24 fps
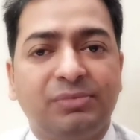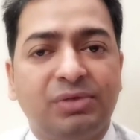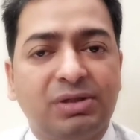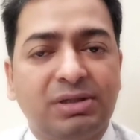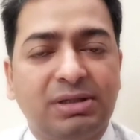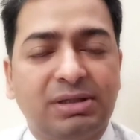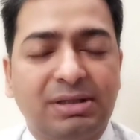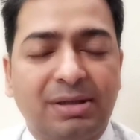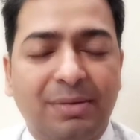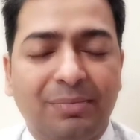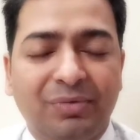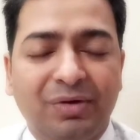This
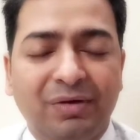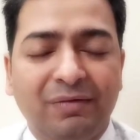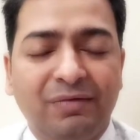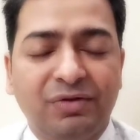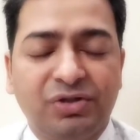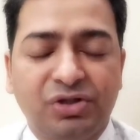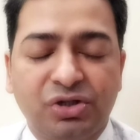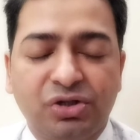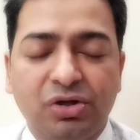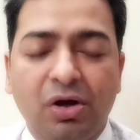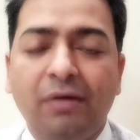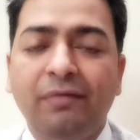is something
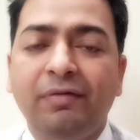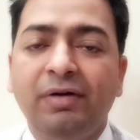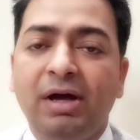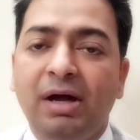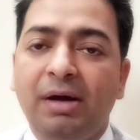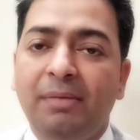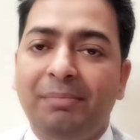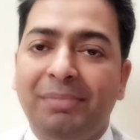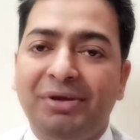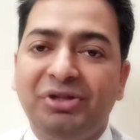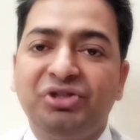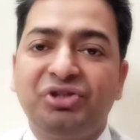which is of
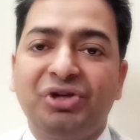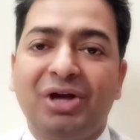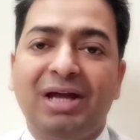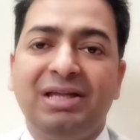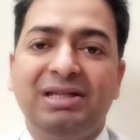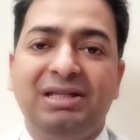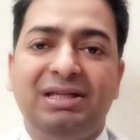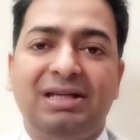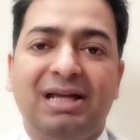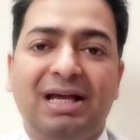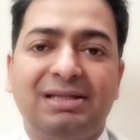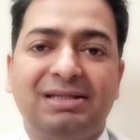
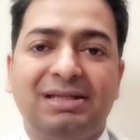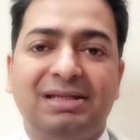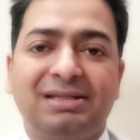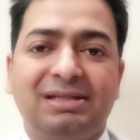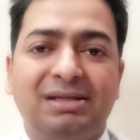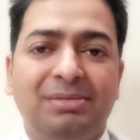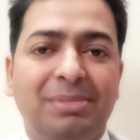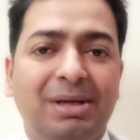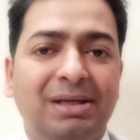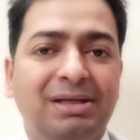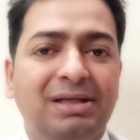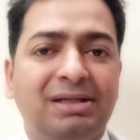Panchayati Raj
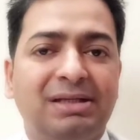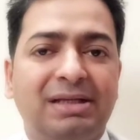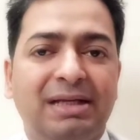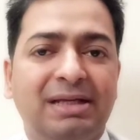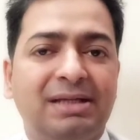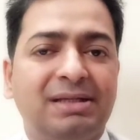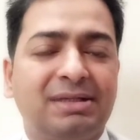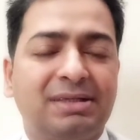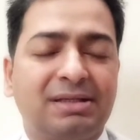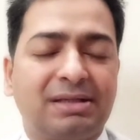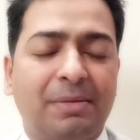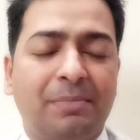system, and it
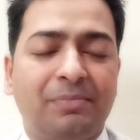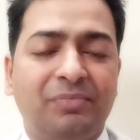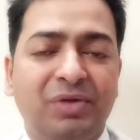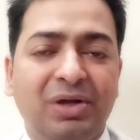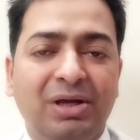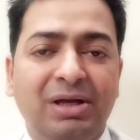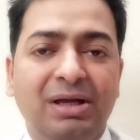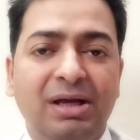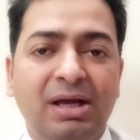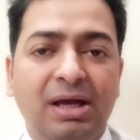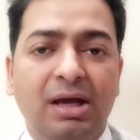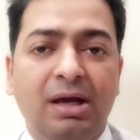is
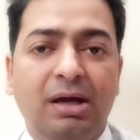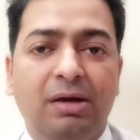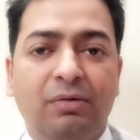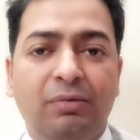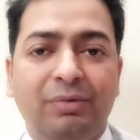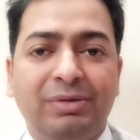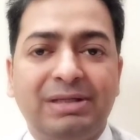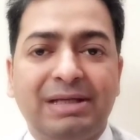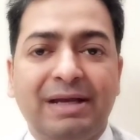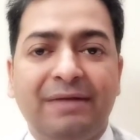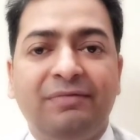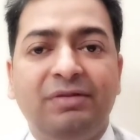something
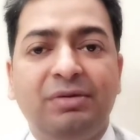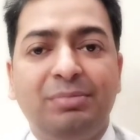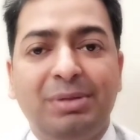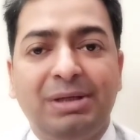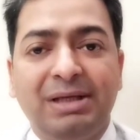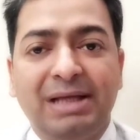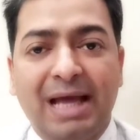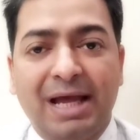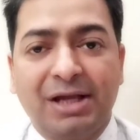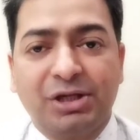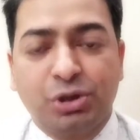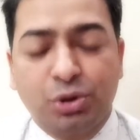which
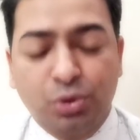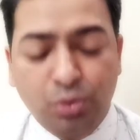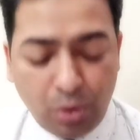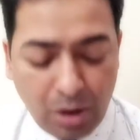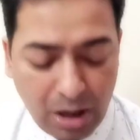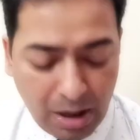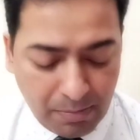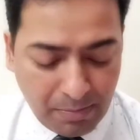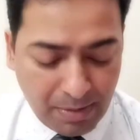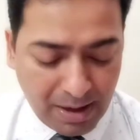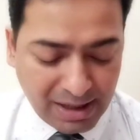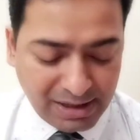everybody has to
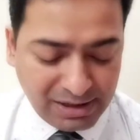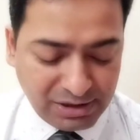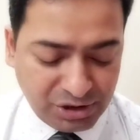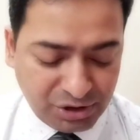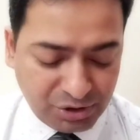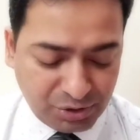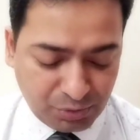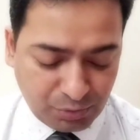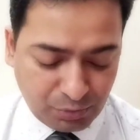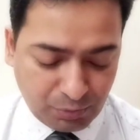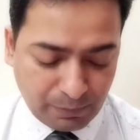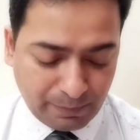abide
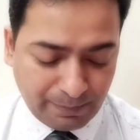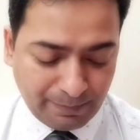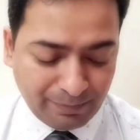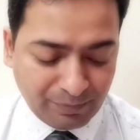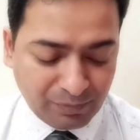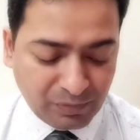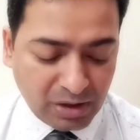to.